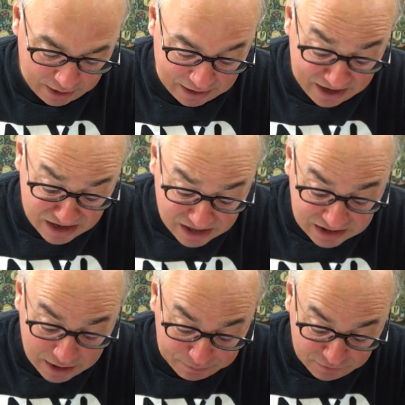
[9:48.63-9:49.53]
and I
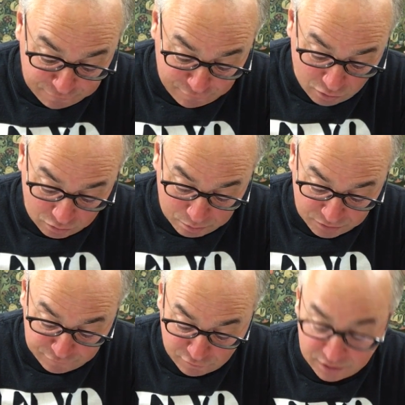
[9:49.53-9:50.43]
hung up the phone,
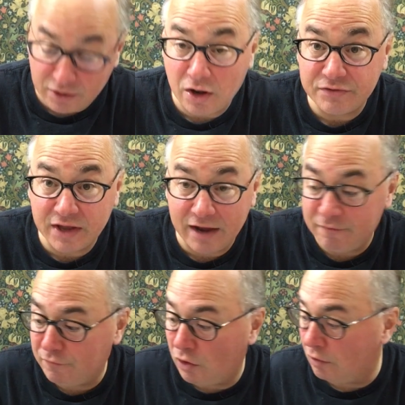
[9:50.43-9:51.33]
preferring not to get
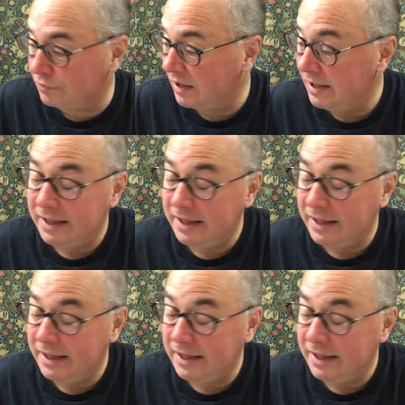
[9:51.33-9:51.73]
involved.